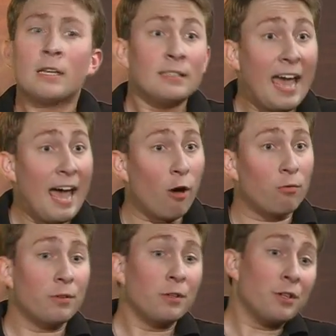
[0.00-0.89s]
Now,
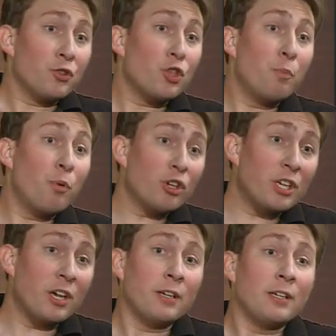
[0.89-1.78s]
the
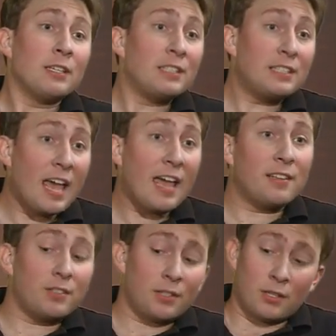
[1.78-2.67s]
book
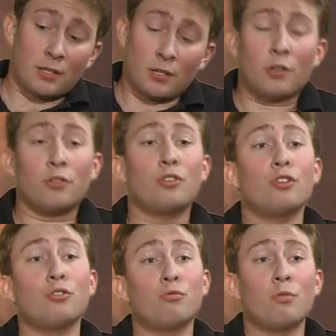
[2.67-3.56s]
says
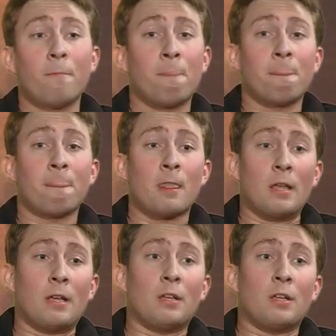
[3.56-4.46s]
to
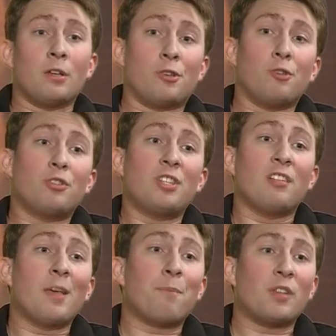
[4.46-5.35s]
use the
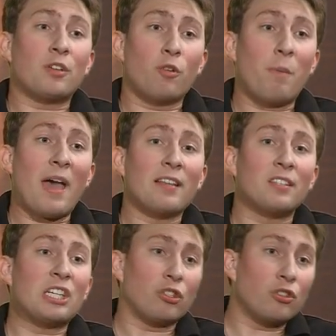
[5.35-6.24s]
elliptical
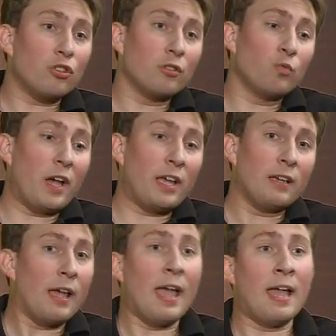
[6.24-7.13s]
passage in a certain
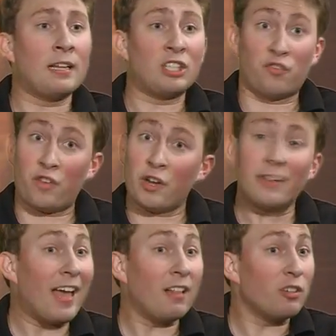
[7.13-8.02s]
way, and it's a
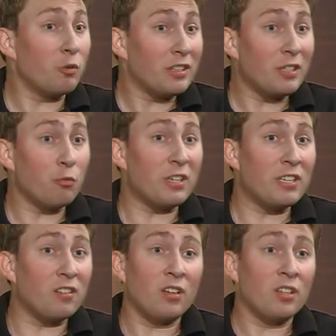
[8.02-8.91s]
very eloquently
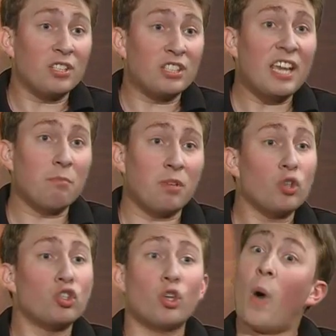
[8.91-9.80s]
written
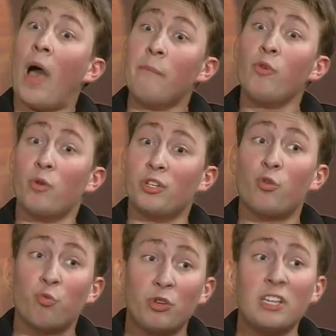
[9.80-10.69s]
statement. So I'm going
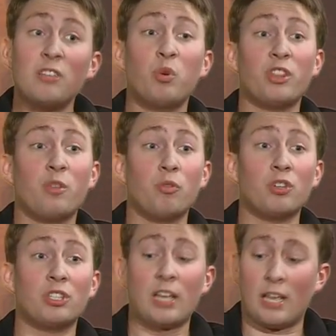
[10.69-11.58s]
to read what the
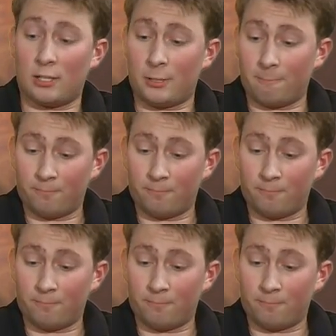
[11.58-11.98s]
book says.